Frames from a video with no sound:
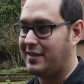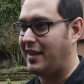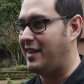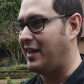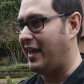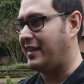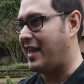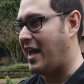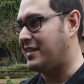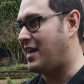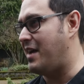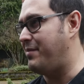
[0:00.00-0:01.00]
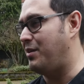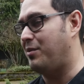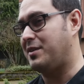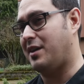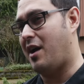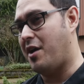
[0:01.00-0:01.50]
I think at that time it was
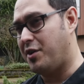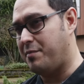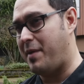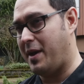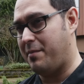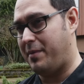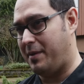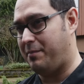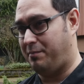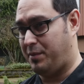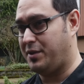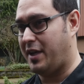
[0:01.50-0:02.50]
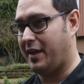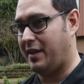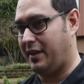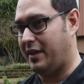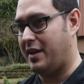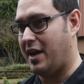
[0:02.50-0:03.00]
a hundred megabit per second
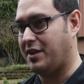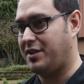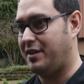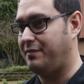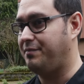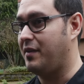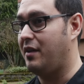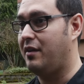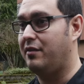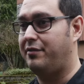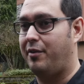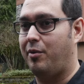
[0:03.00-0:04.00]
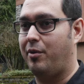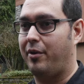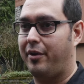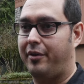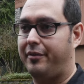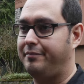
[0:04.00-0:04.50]
connection
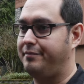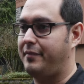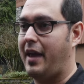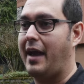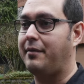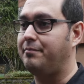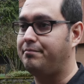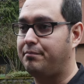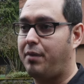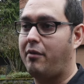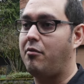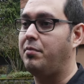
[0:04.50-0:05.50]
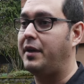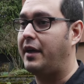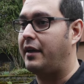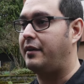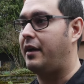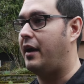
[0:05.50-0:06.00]
for probably
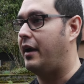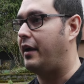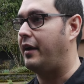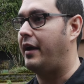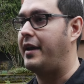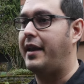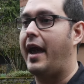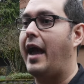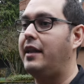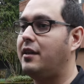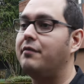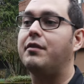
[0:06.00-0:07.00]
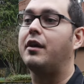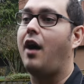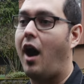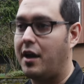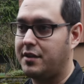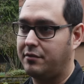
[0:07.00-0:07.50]
a, uh, an eighth of the
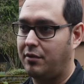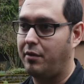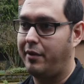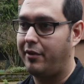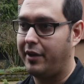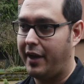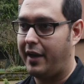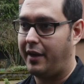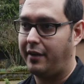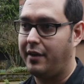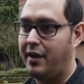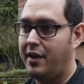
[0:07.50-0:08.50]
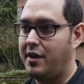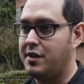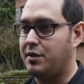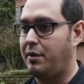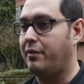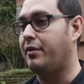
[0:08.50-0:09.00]
cost of what we were getting.
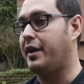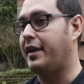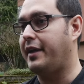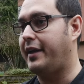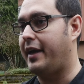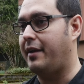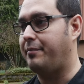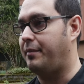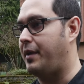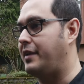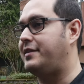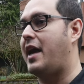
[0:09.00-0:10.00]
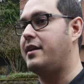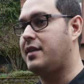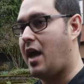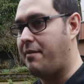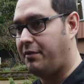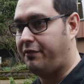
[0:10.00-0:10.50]
So we were going to get ten
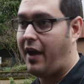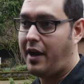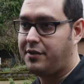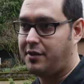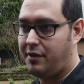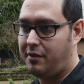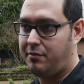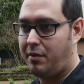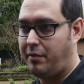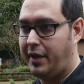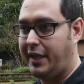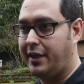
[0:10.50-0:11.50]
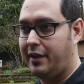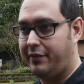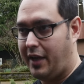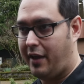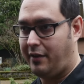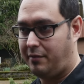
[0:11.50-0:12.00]
times faster than what we could have
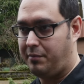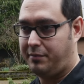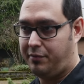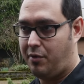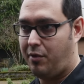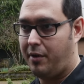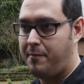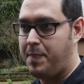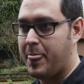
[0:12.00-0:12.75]
gotten before